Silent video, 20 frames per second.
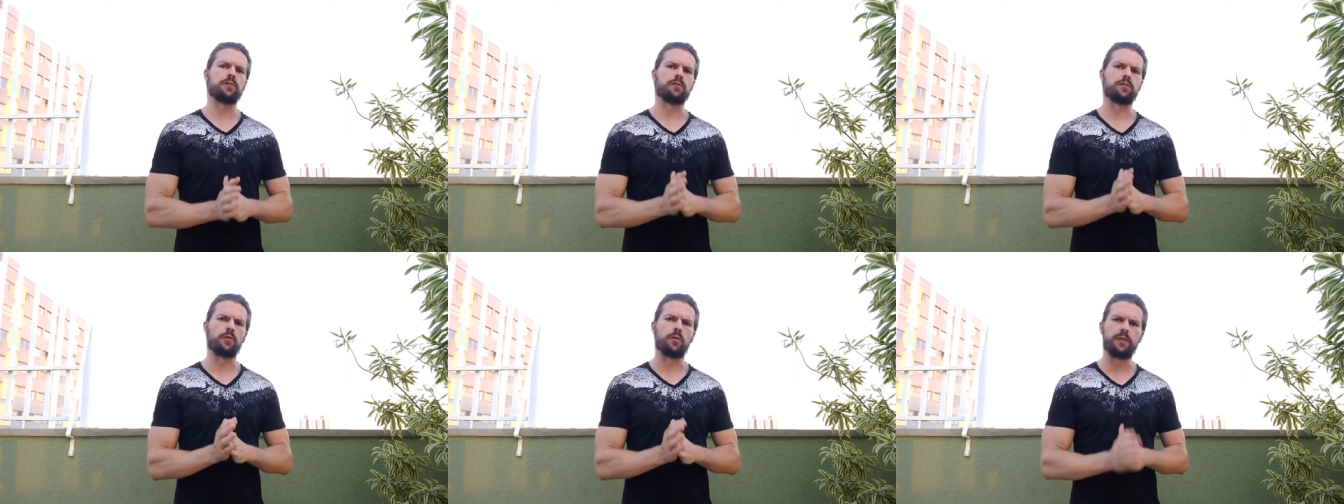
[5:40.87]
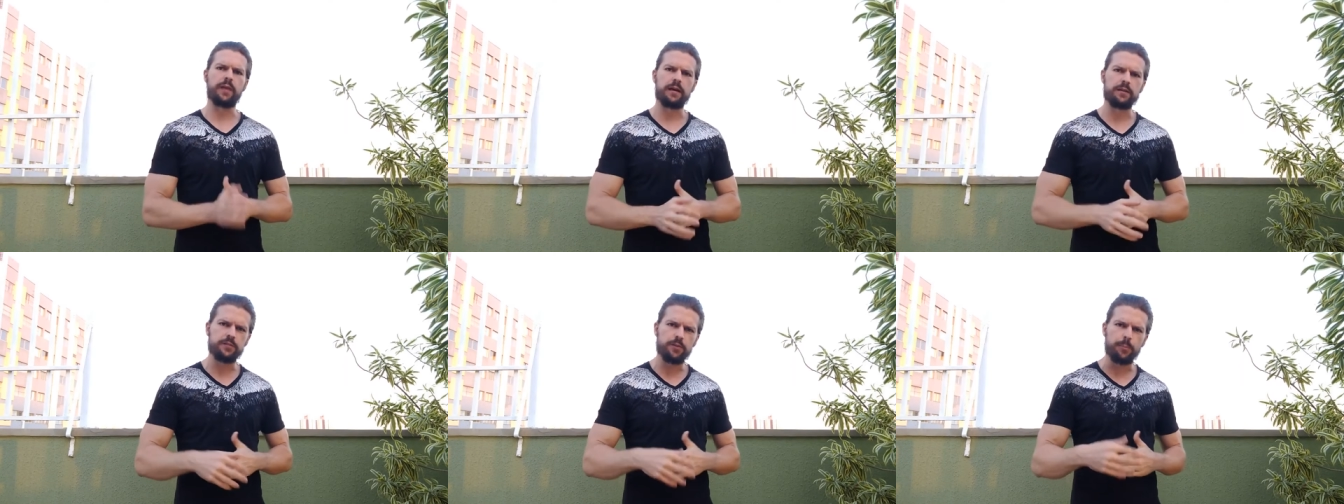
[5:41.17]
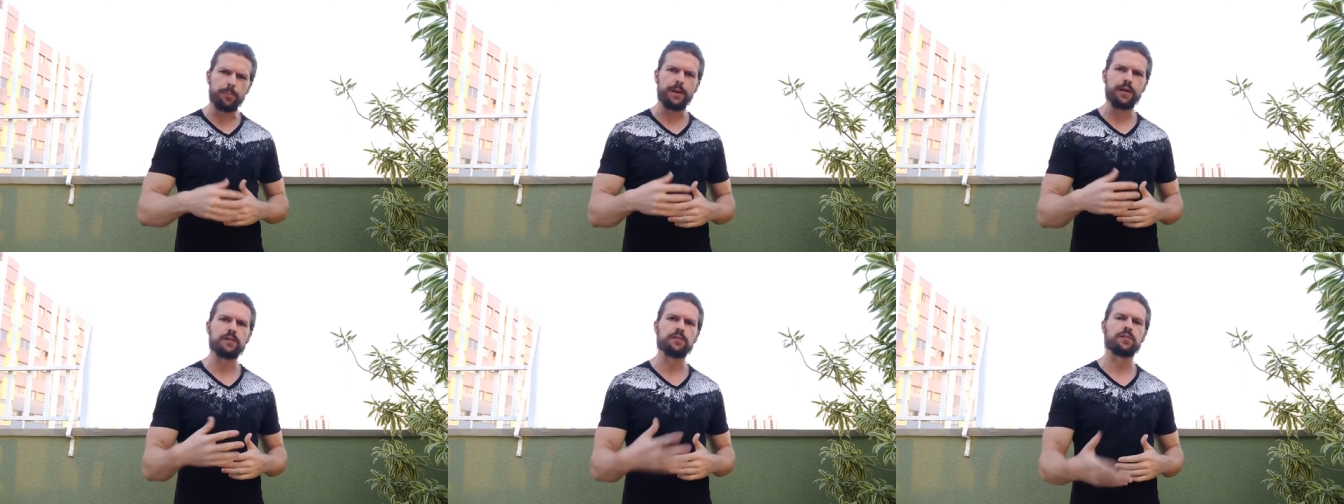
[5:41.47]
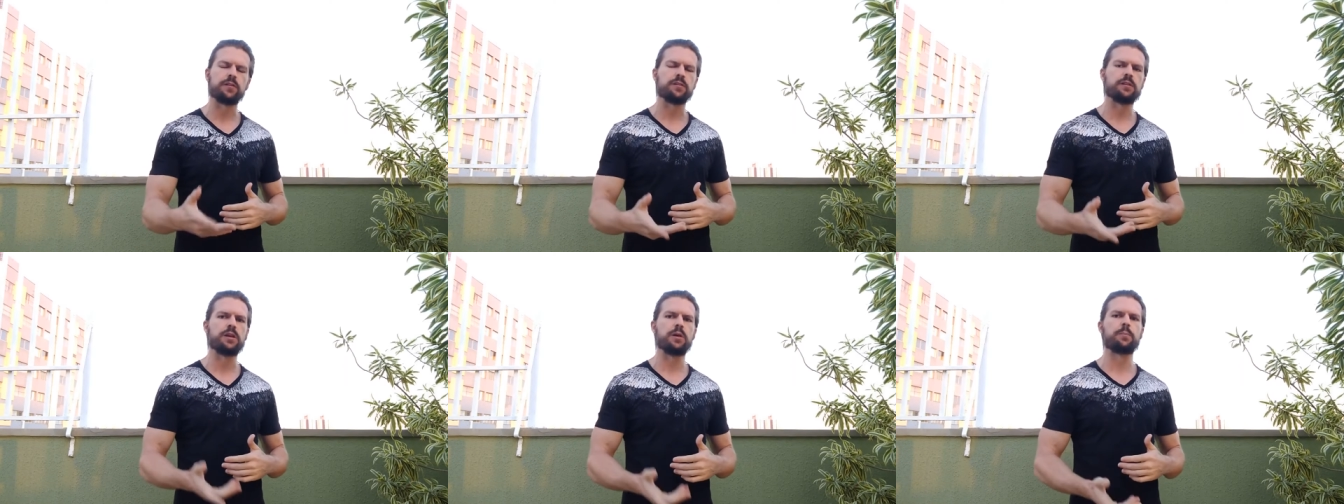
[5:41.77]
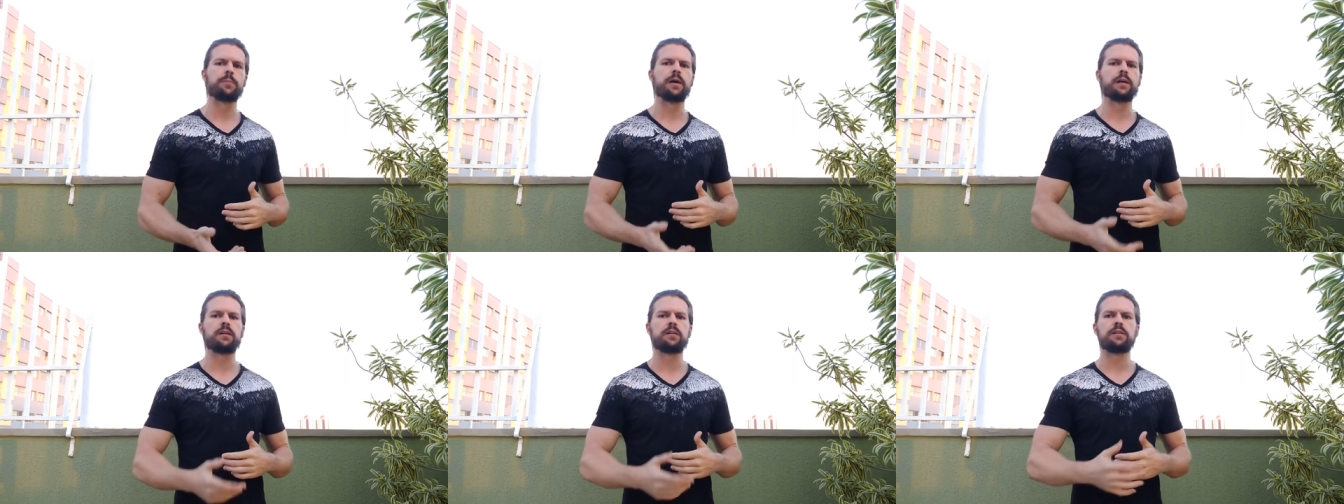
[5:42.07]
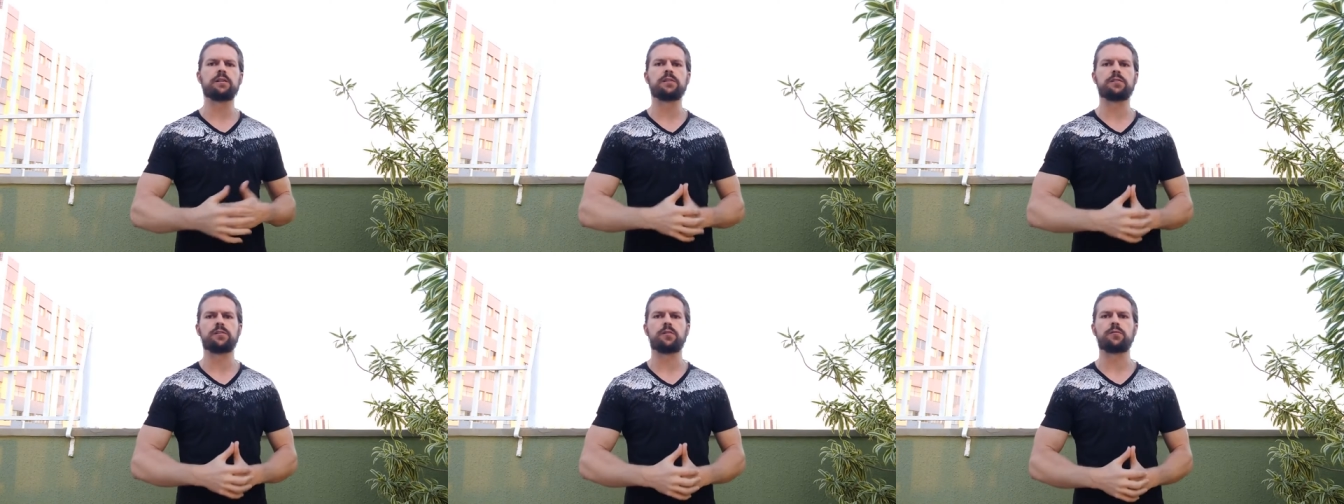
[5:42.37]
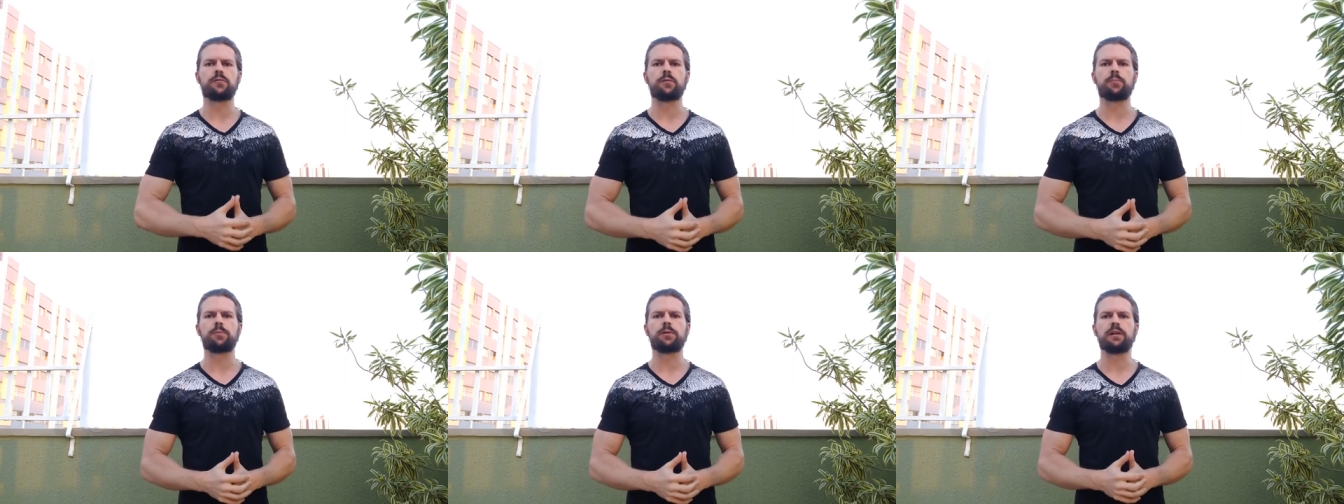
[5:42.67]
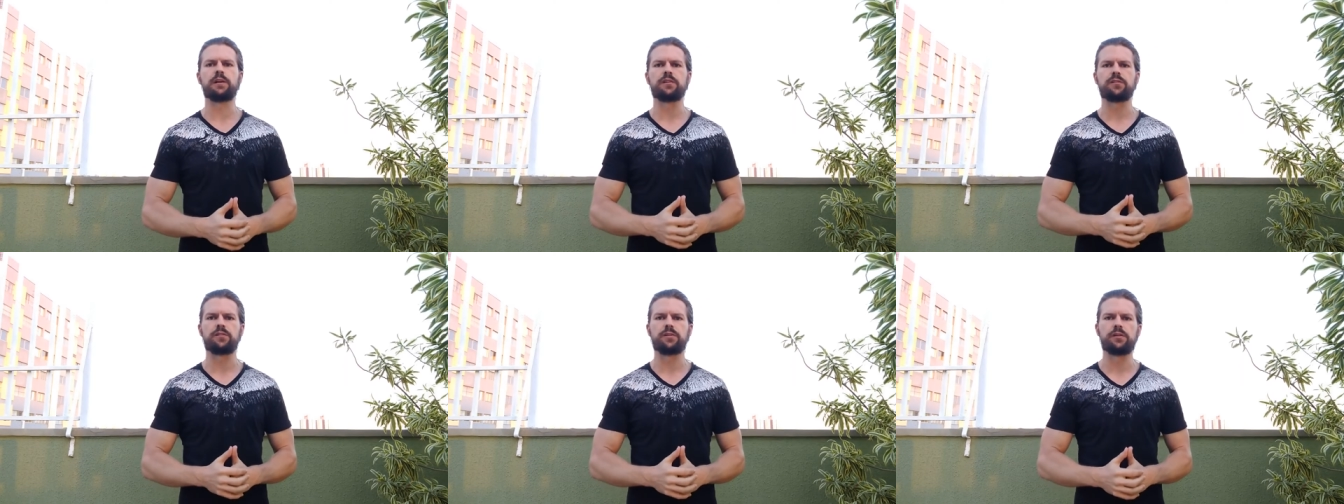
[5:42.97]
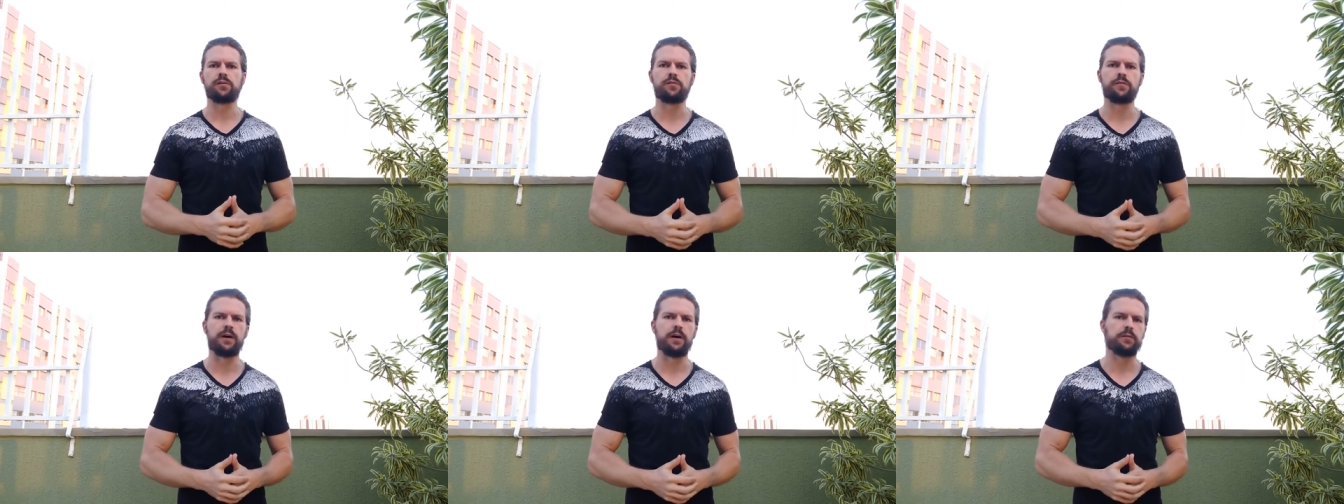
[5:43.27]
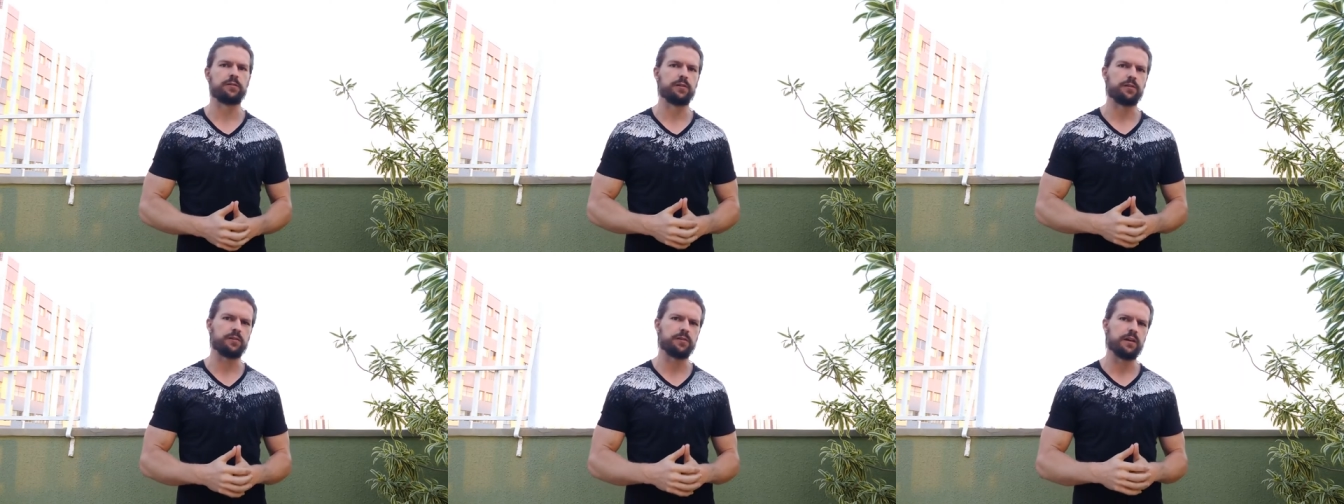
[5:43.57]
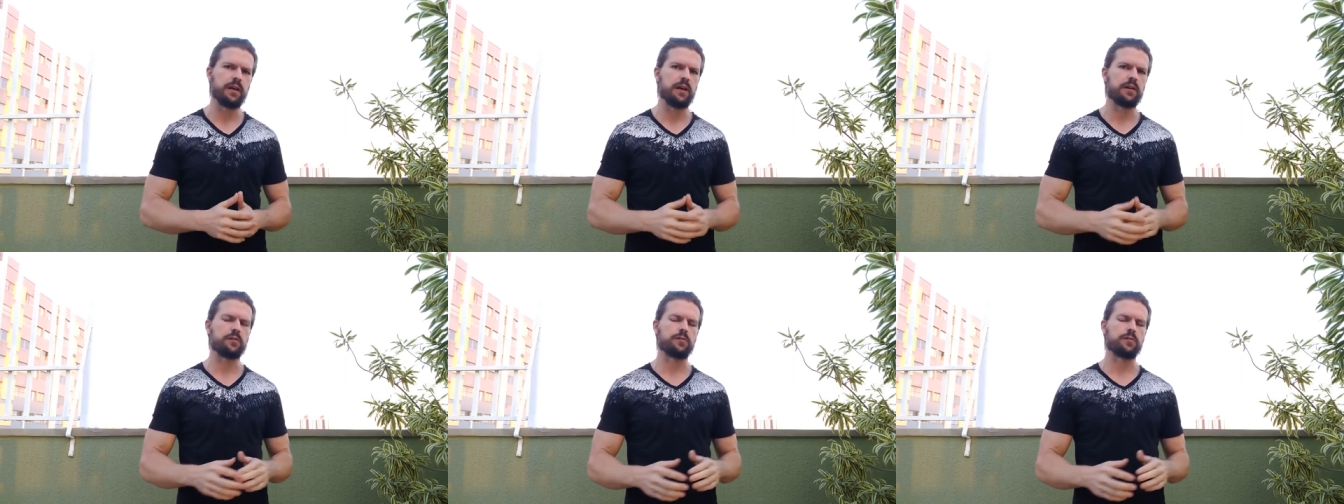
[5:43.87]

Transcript: so that depends on the amenities of the place that you found to stay.